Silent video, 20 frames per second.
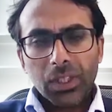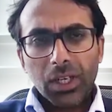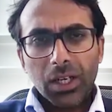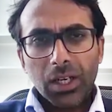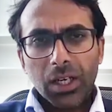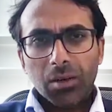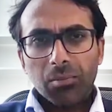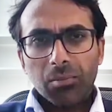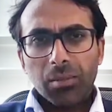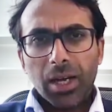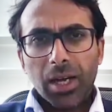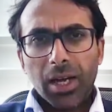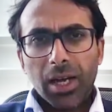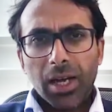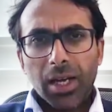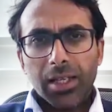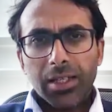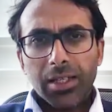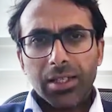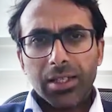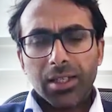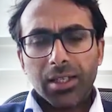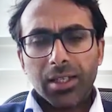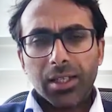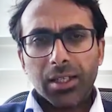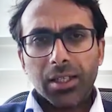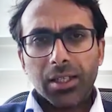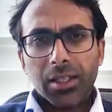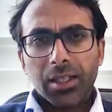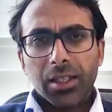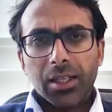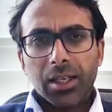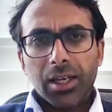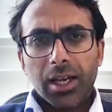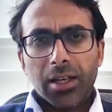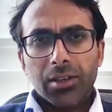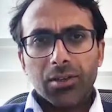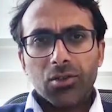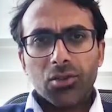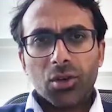um, and uh,
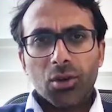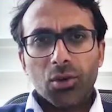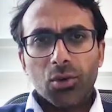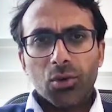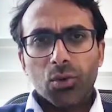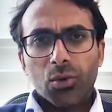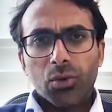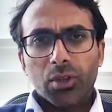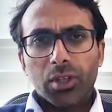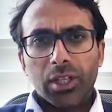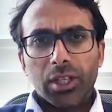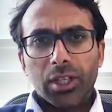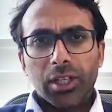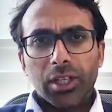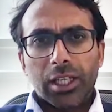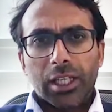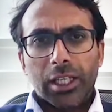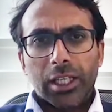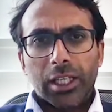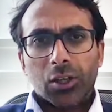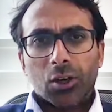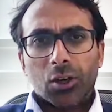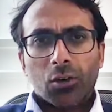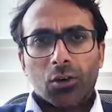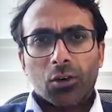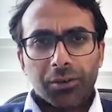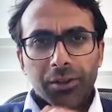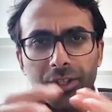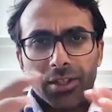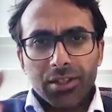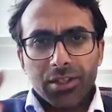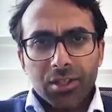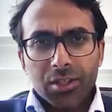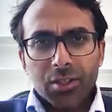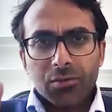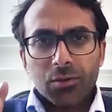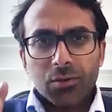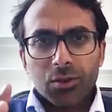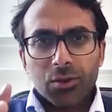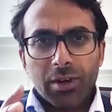and so the confidence
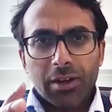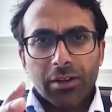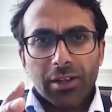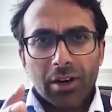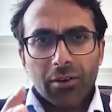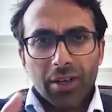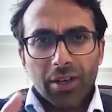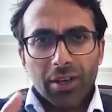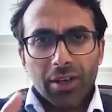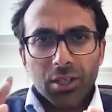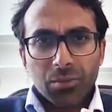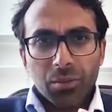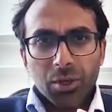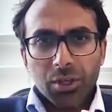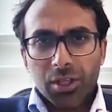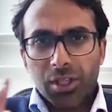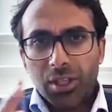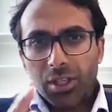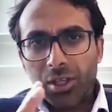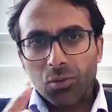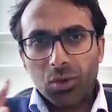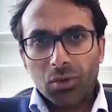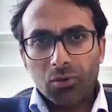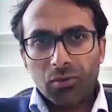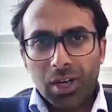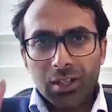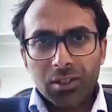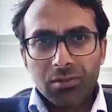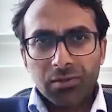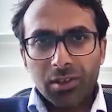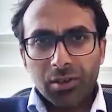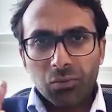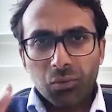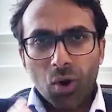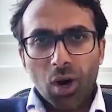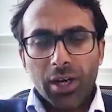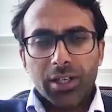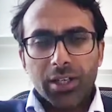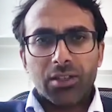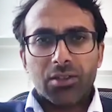intervals around our estimate, you know, are relatively wide.